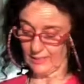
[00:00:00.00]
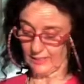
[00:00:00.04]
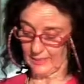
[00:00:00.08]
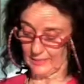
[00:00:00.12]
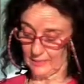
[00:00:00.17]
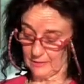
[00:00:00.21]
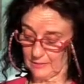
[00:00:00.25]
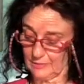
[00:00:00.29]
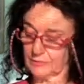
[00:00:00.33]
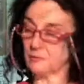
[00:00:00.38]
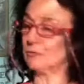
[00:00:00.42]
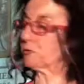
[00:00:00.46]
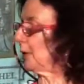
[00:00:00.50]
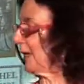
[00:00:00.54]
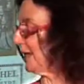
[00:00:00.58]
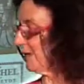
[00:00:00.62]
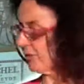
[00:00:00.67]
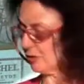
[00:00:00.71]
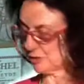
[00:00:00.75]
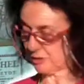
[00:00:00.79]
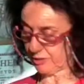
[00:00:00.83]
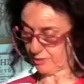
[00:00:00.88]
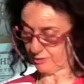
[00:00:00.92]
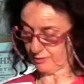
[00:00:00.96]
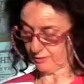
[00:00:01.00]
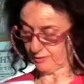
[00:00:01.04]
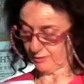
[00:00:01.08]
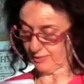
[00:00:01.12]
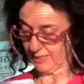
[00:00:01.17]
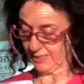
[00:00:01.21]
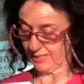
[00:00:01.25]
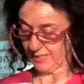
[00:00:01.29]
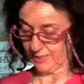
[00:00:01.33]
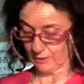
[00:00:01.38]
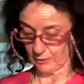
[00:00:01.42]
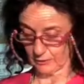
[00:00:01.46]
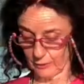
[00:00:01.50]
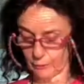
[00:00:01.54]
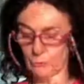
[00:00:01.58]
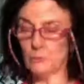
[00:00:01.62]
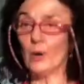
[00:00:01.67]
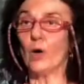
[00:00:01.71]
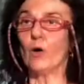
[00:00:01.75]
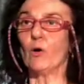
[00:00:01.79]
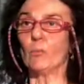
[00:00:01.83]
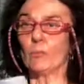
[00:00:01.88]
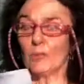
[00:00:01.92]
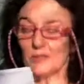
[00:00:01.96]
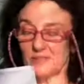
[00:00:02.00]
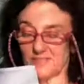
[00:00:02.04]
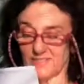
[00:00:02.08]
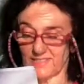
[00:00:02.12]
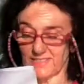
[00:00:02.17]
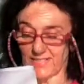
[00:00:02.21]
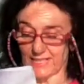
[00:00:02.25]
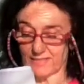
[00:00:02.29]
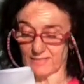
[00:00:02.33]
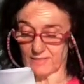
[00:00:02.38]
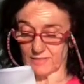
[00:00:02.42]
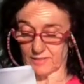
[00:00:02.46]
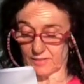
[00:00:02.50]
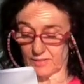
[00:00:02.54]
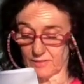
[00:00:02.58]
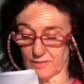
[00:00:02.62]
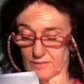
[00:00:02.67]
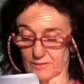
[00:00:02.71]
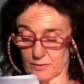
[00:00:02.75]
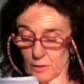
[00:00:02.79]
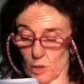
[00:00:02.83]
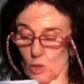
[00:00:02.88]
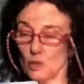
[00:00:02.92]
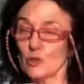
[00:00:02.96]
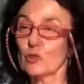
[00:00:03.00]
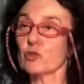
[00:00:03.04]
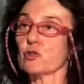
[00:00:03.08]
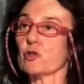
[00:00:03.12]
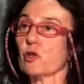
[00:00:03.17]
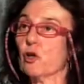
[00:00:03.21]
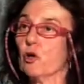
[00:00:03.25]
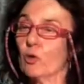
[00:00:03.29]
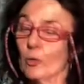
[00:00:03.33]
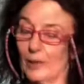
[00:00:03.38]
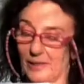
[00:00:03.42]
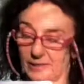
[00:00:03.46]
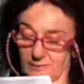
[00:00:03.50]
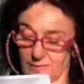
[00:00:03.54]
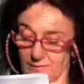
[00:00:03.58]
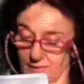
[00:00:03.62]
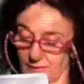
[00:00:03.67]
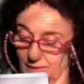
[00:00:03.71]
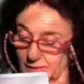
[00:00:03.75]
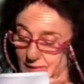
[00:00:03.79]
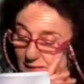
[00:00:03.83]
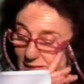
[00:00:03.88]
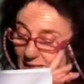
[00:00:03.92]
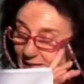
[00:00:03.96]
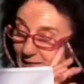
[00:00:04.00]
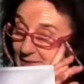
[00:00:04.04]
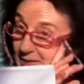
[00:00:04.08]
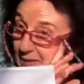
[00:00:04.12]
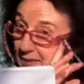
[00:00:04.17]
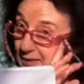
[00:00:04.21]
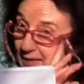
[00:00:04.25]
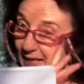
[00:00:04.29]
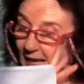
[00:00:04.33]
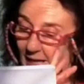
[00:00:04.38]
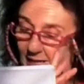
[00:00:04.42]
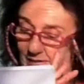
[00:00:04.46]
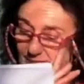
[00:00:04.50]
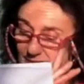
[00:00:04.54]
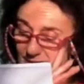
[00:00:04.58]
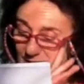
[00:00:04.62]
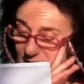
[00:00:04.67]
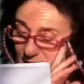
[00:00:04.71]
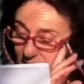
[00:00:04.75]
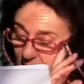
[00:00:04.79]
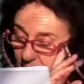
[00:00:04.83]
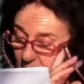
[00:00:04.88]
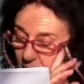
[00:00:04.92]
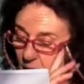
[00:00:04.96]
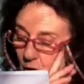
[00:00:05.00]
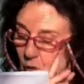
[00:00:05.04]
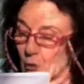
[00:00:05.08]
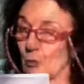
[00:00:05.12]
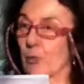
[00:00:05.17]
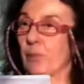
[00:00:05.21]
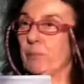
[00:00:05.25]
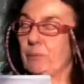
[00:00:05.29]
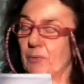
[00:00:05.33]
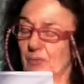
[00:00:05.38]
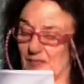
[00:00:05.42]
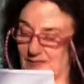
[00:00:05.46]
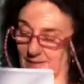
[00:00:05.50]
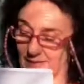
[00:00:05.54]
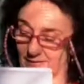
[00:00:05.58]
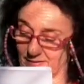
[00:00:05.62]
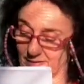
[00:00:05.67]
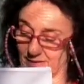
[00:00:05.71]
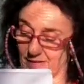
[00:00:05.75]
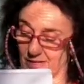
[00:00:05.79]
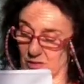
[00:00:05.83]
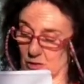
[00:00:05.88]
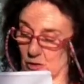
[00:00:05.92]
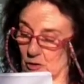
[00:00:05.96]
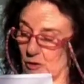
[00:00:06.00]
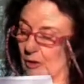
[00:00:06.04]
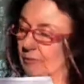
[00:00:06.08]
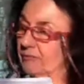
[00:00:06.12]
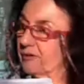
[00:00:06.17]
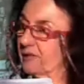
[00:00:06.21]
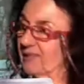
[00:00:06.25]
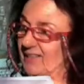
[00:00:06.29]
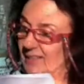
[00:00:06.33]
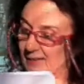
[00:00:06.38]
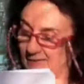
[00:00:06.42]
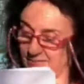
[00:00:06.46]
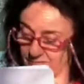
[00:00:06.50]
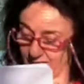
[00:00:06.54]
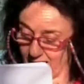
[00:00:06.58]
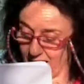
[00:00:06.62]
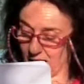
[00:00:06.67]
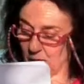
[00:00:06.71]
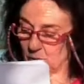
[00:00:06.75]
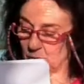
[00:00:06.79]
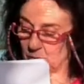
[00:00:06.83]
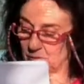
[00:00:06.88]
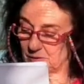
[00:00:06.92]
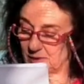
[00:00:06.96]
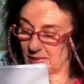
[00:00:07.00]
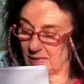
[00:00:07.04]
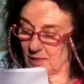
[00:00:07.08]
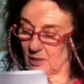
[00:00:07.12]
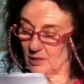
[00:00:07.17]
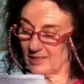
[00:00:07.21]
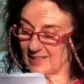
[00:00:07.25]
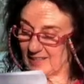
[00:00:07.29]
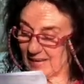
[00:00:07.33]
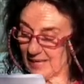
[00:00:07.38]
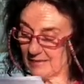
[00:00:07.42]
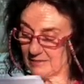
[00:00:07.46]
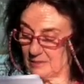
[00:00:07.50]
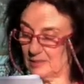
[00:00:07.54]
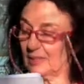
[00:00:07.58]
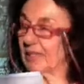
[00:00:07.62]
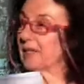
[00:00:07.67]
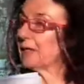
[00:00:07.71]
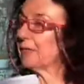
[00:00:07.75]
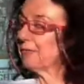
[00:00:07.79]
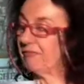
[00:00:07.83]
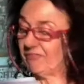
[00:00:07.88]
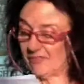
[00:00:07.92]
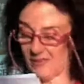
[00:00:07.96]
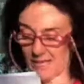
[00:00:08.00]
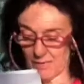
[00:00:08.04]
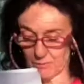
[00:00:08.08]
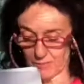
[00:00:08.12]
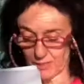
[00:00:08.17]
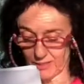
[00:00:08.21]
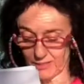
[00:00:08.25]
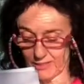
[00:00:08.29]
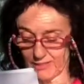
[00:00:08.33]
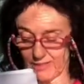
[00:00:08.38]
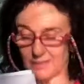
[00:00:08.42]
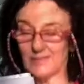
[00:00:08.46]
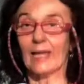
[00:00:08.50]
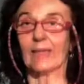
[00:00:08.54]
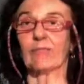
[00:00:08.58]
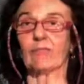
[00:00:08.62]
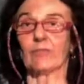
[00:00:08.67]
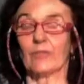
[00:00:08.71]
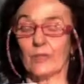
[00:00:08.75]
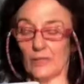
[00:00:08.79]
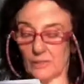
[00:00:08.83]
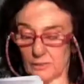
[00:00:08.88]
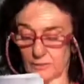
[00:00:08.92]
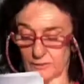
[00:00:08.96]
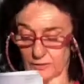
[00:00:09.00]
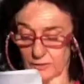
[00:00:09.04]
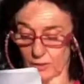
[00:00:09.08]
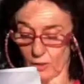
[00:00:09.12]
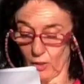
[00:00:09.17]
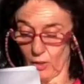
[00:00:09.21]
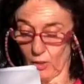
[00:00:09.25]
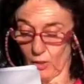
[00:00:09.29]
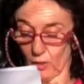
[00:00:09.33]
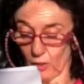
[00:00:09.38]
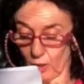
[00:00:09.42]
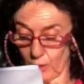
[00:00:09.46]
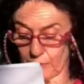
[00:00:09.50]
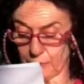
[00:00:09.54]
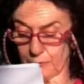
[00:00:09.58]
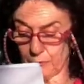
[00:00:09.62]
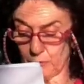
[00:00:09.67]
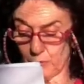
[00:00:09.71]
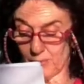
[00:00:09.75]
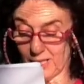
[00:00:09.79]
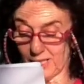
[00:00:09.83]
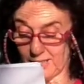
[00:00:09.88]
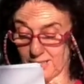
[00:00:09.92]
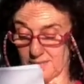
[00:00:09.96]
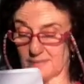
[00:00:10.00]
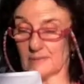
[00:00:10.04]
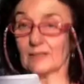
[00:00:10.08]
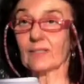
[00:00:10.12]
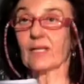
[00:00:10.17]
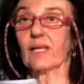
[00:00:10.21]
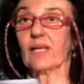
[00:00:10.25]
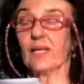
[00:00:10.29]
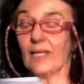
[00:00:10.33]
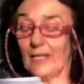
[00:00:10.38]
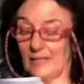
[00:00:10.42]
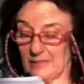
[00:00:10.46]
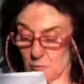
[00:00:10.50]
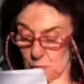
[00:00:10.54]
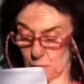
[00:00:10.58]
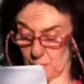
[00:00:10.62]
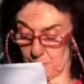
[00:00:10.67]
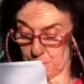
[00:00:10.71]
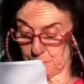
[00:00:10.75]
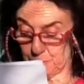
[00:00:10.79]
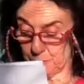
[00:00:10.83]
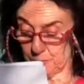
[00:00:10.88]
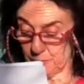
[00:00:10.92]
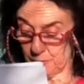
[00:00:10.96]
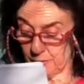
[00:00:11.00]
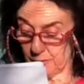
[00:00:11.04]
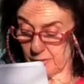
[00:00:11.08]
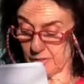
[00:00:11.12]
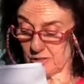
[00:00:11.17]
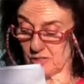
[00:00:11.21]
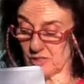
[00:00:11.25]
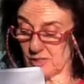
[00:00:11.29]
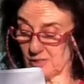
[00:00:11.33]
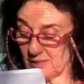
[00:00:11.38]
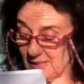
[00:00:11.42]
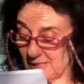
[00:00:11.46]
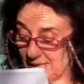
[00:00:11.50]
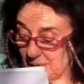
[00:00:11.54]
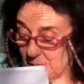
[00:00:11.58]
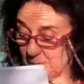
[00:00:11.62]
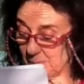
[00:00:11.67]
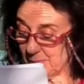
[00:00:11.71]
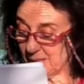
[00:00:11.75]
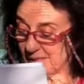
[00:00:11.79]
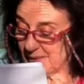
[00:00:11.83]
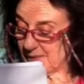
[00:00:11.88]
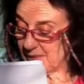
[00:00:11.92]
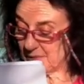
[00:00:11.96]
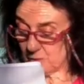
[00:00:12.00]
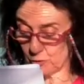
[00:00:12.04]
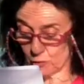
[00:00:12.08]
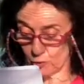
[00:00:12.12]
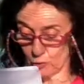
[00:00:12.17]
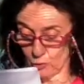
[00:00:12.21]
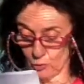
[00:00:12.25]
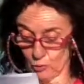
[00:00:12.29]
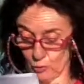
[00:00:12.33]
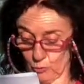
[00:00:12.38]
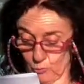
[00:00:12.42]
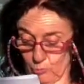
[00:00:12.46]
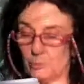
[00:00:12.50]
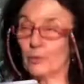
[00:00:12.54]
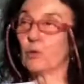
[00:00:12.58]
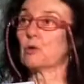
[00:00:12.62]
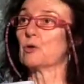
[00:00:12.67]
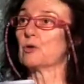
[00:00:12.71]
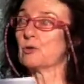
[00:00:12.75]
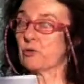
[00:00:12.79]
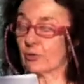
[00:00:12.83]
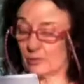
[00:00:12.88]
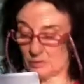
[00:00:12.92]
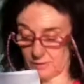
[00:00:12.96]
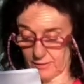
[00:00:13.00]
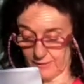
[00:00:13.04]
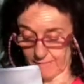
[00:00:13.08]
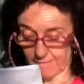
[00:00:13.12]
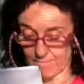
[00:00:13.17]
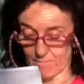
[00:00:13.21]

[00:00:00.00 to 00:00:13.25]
illustration, the Roman censors saw it as an ideal representation of a devout Catholic family and thus authorized its reproduction in many school books.